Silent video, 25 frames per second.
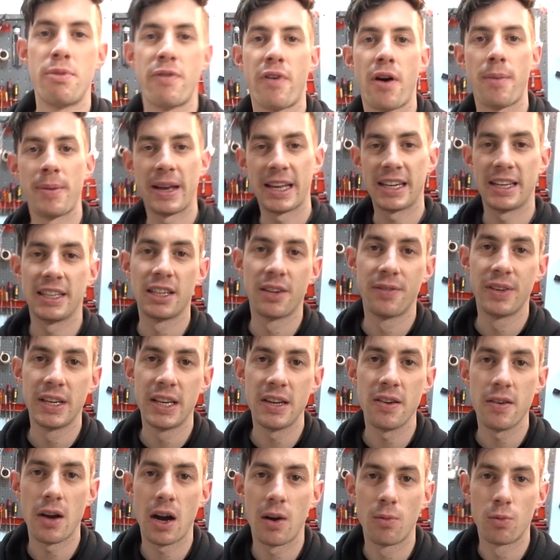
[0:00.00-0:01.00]
Before I'm ending the
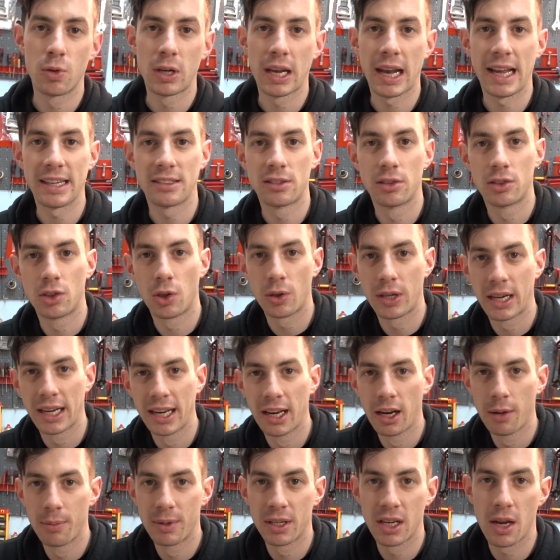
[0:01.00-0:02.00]
video, I would like to talk a
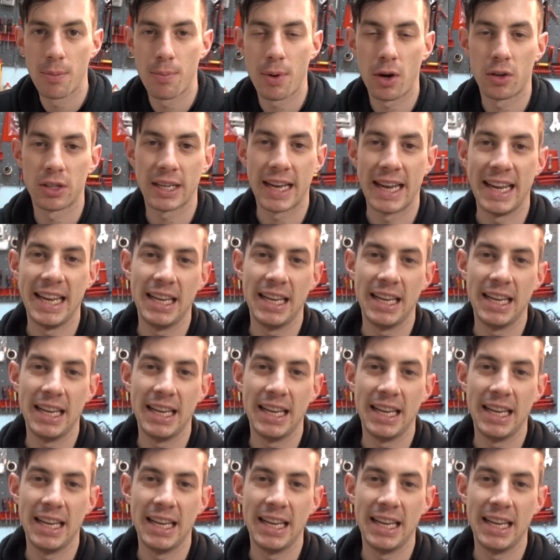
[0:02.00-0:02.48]
little bit about